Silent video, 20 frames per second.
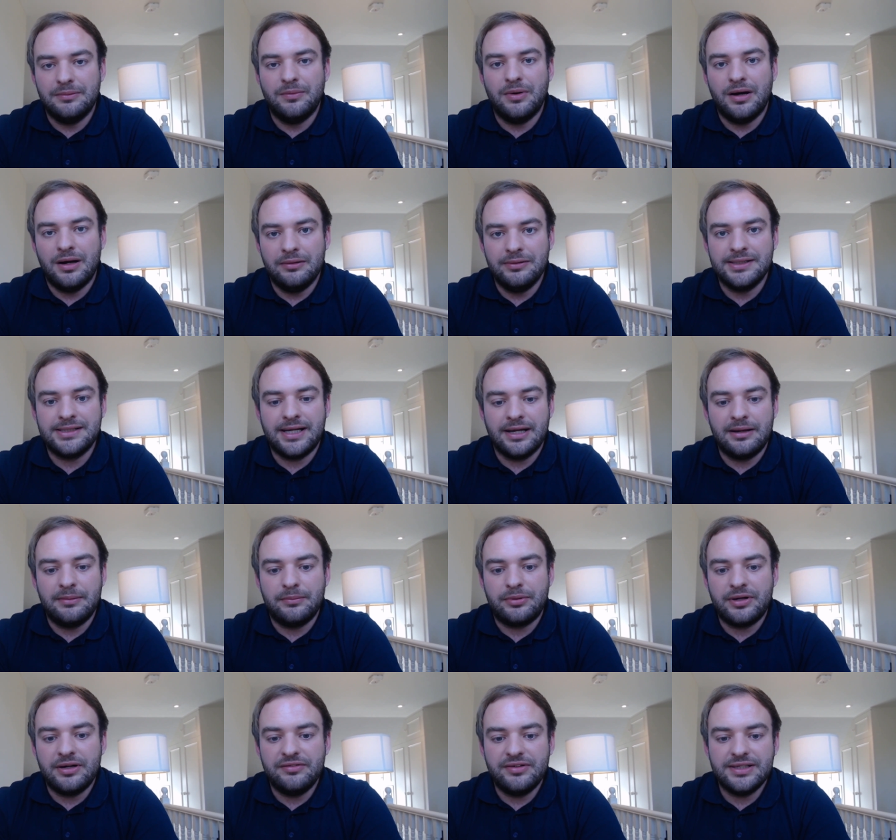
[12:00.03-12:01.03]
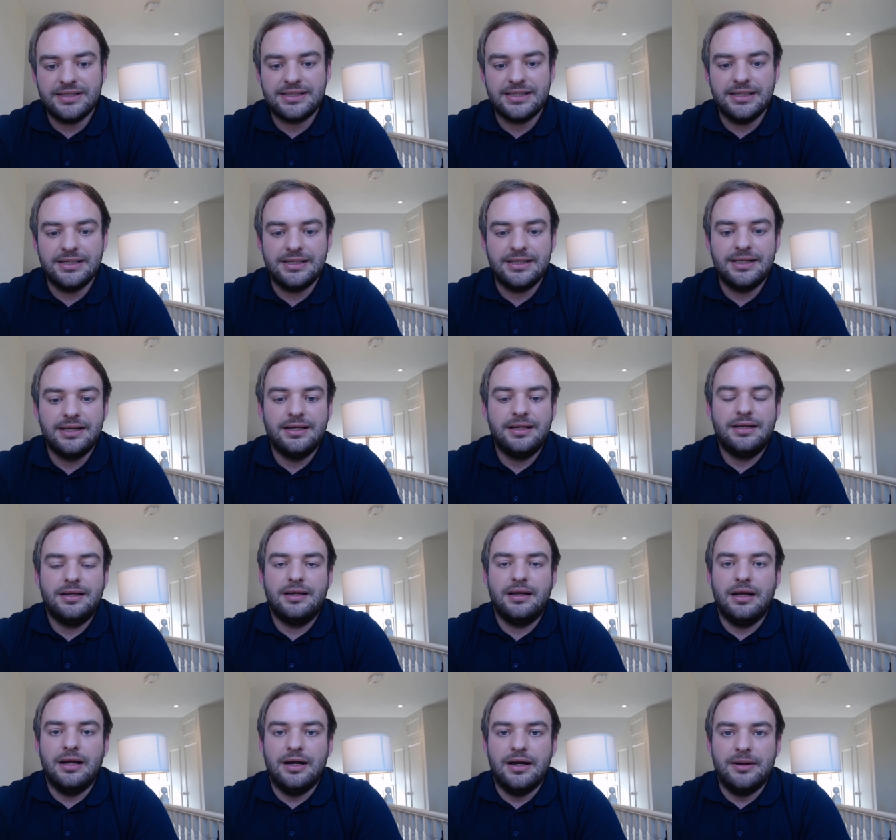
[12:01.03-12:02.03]
what I was getting previously.
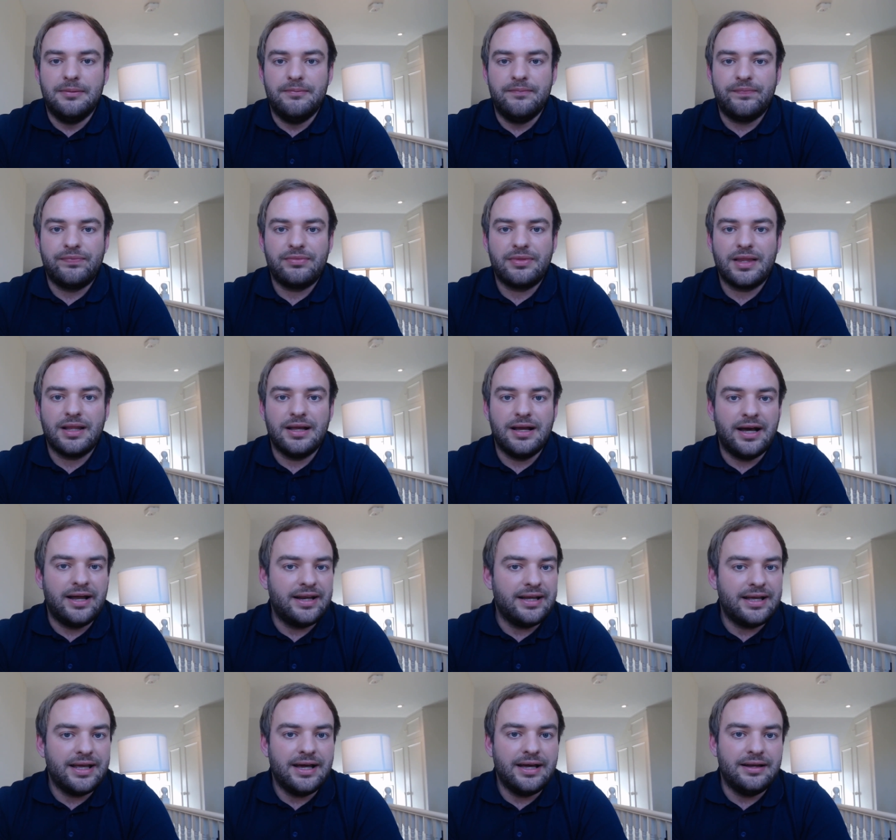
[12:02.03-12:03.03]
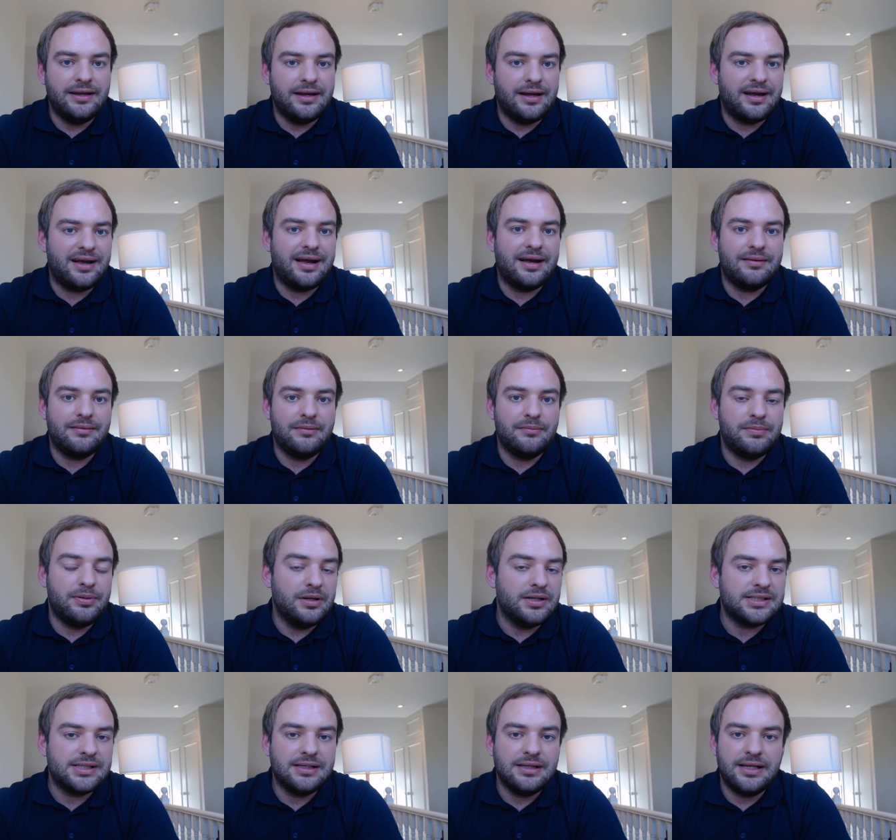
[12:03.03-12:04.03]
And again,
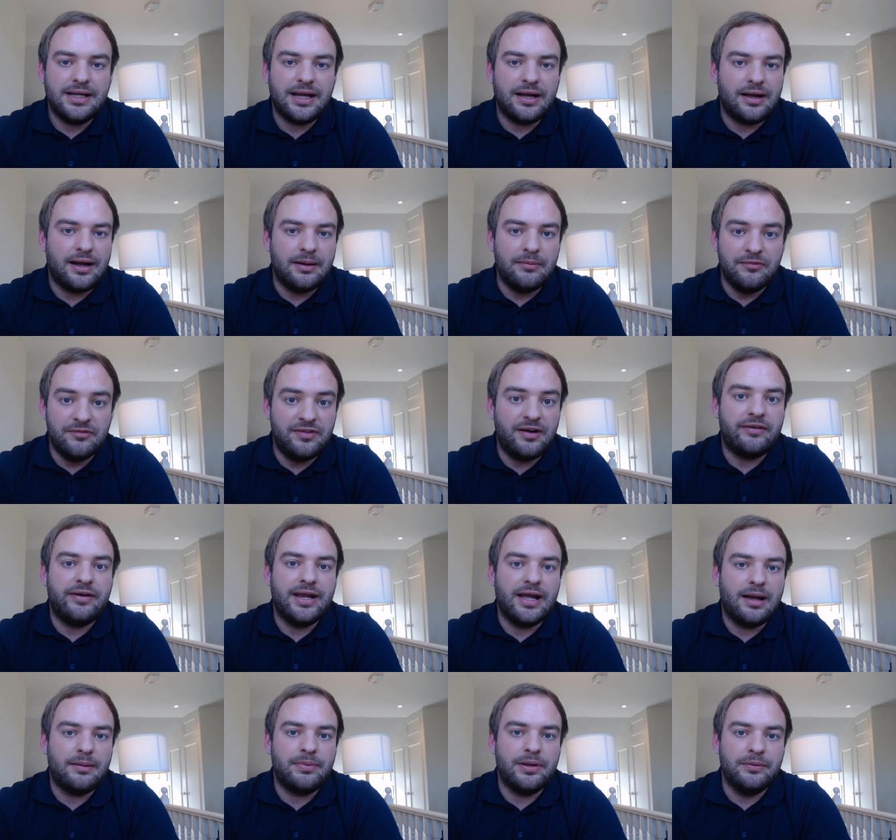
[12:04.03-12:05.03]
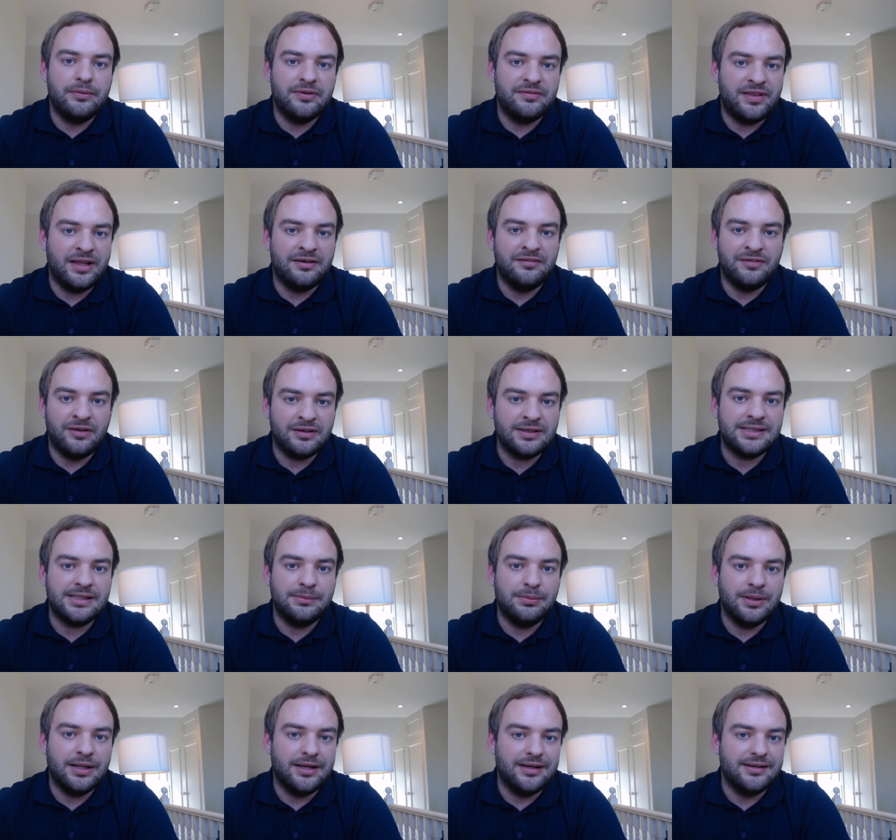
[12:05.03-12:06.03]
I'm very happy with that Voxi
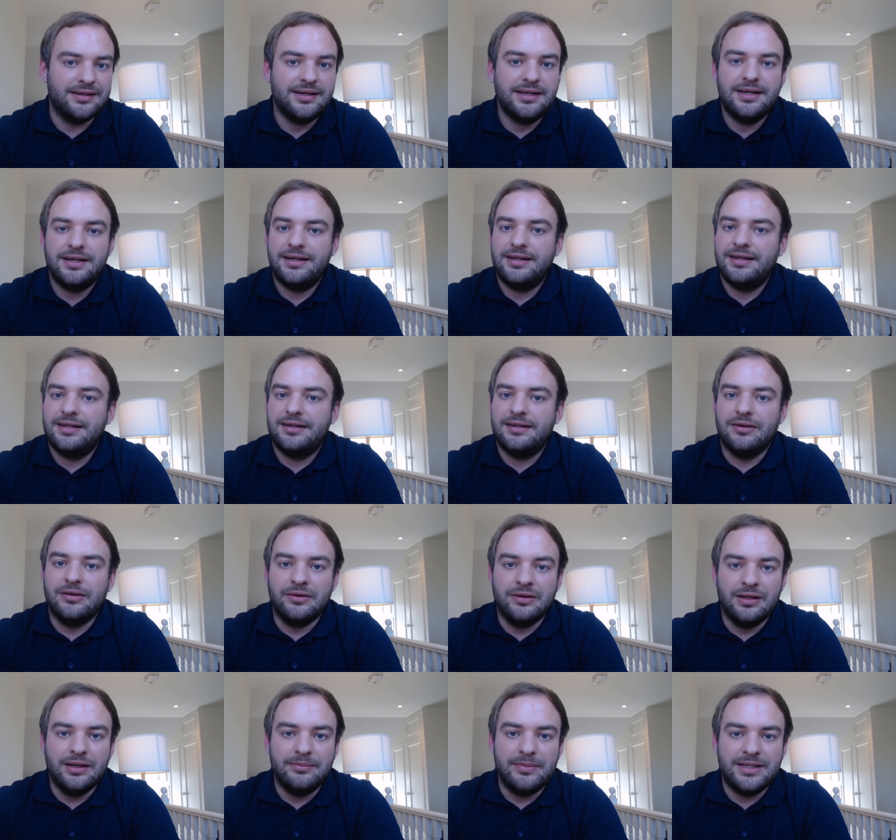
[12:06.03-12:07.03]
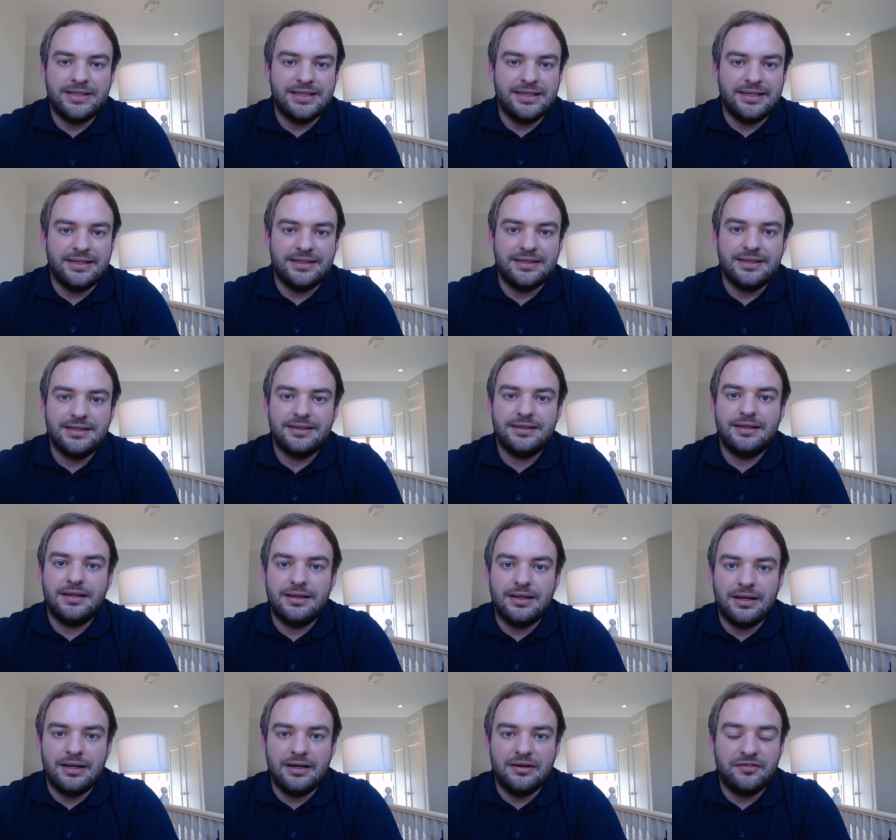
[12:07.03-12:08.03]
plan. Unlimited
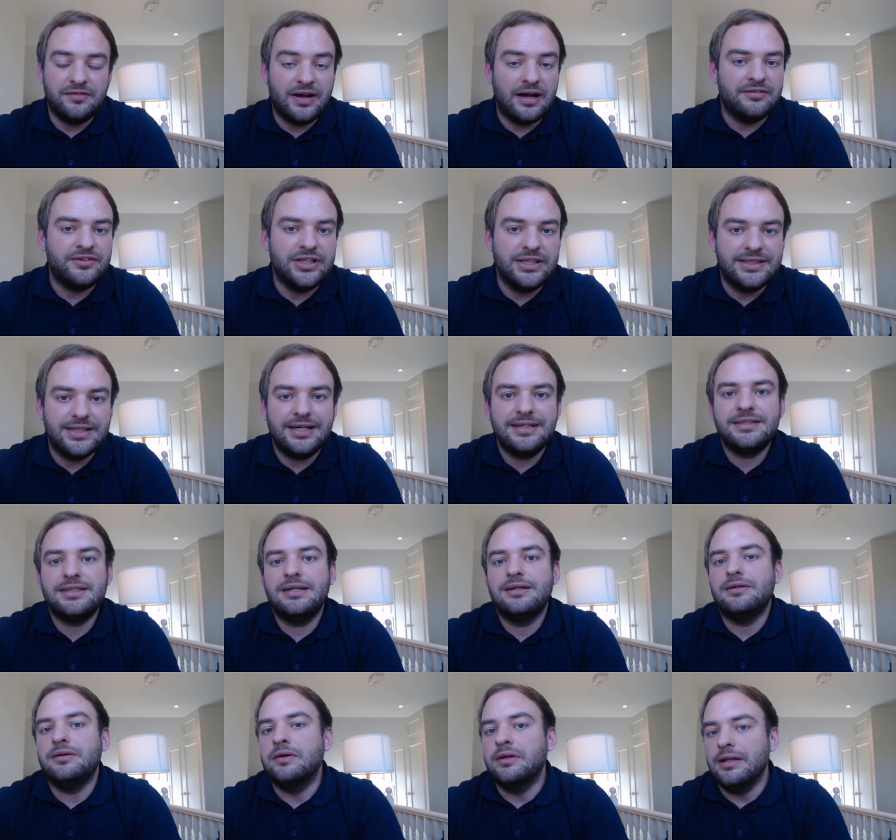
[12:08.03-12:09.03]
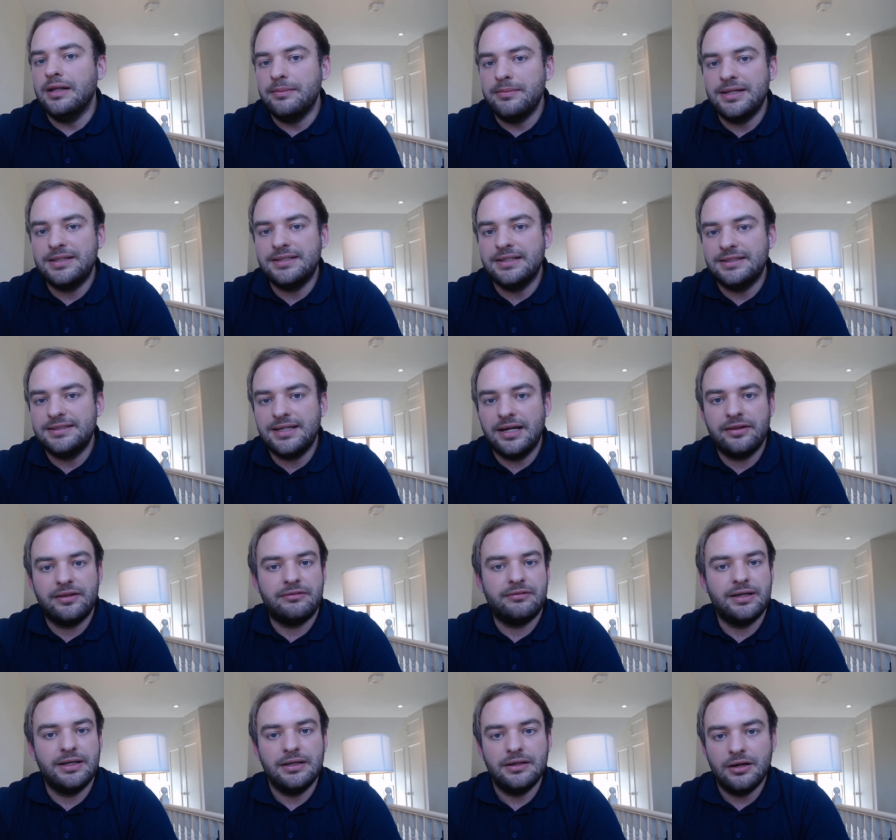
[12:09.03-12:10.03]
5G data, unlimited
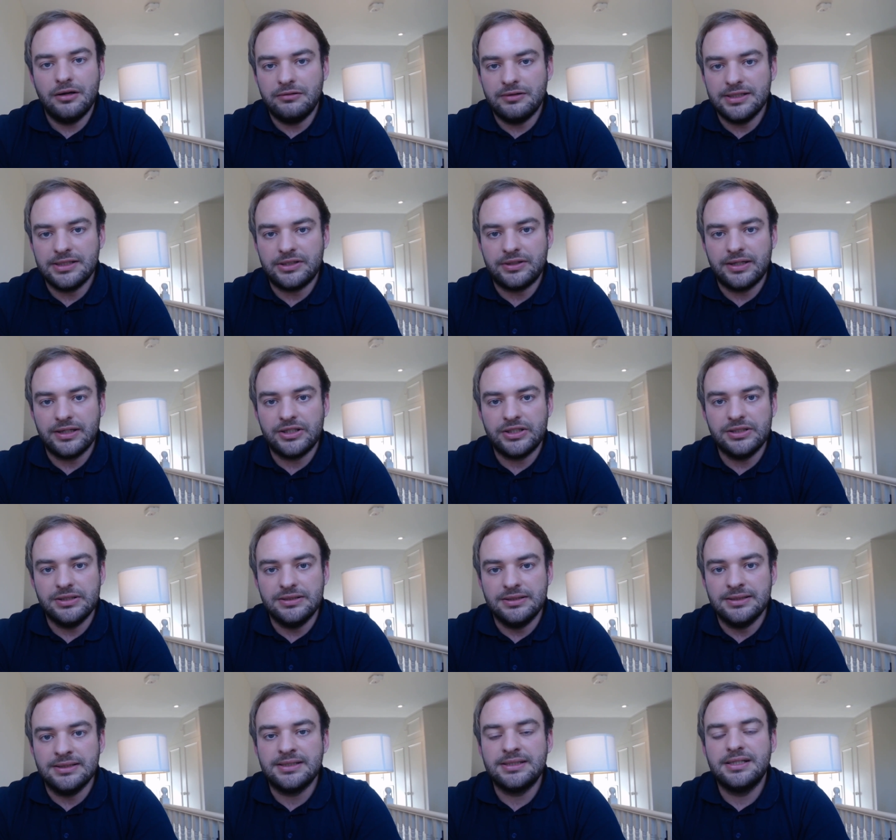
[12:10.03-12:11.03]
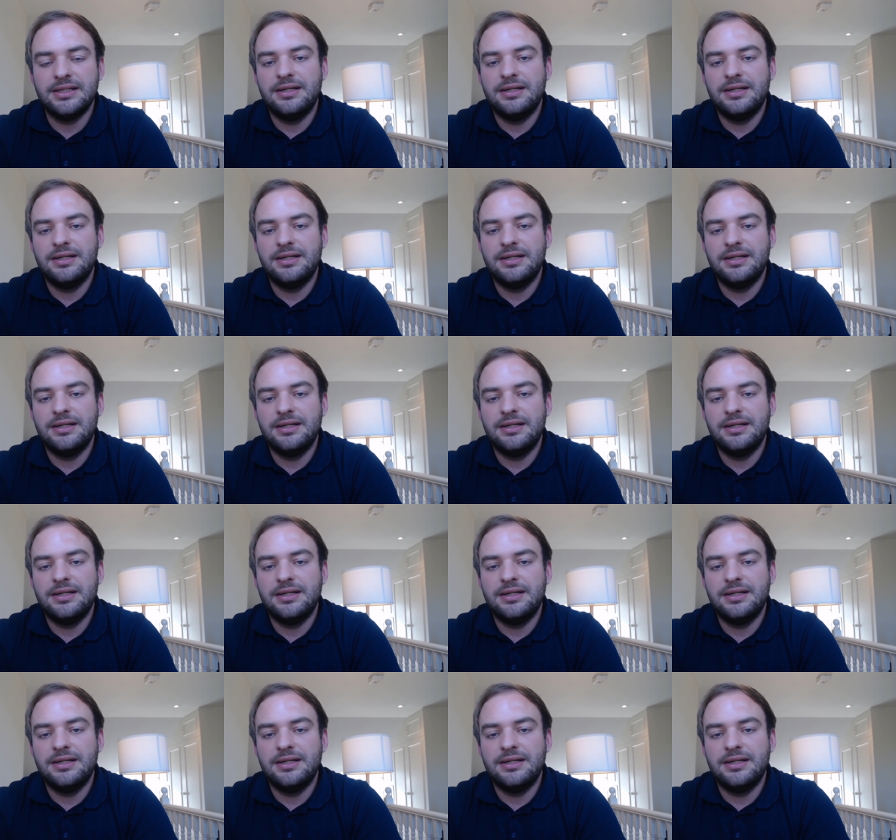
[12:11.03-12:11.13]
tethering, no restrictions,